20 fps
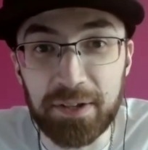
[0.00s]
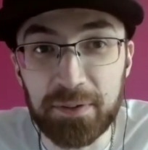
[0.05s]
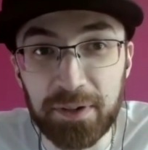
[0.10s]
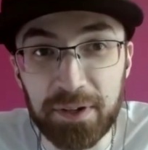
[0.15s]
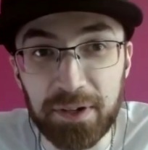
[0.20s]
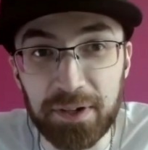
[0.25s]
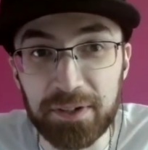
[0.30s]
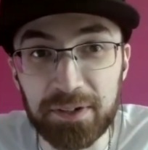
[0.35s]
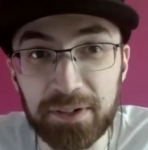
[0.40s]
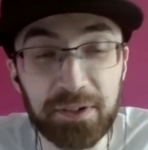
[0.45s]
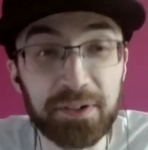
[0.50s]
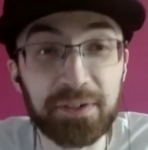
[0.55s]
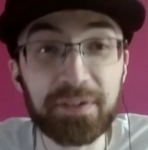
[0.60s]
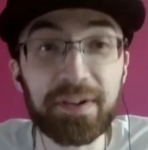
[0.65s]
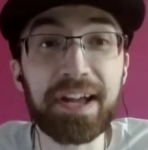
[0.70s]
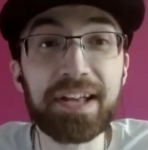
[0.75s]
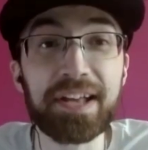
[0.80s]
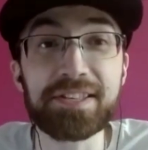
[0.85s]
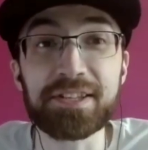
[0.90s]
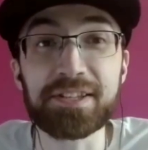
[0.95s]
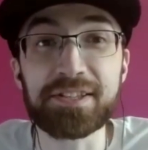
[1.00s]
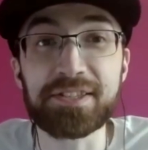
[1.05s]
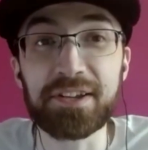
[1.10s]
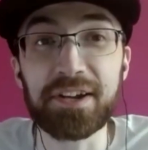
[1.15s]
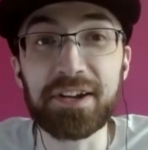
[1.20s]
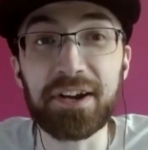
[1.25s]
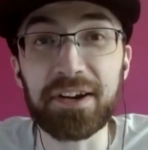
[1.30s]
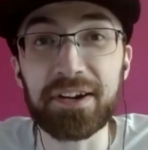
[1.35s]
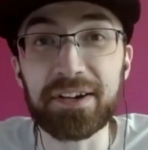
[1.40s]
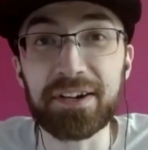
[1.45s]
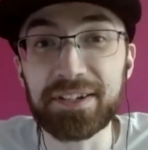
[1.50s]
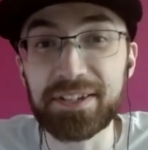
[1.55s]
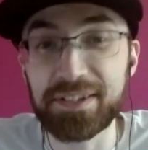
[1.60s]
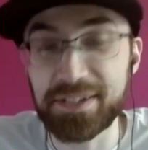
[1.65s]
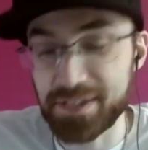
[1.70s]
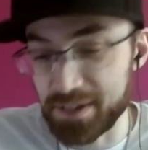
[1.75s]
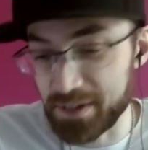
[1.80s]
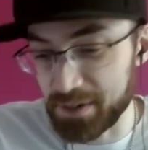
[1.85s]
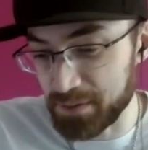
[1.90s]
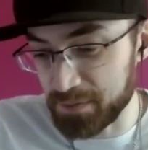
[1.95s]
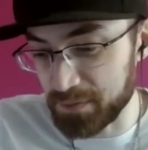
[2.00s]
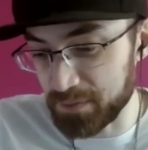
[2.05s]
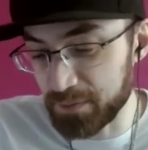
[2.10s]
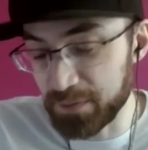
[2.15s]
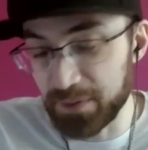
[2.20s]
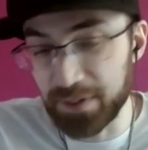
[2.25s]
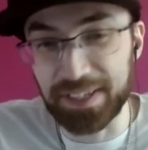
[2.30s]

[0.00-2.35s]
You're a rising star. So we're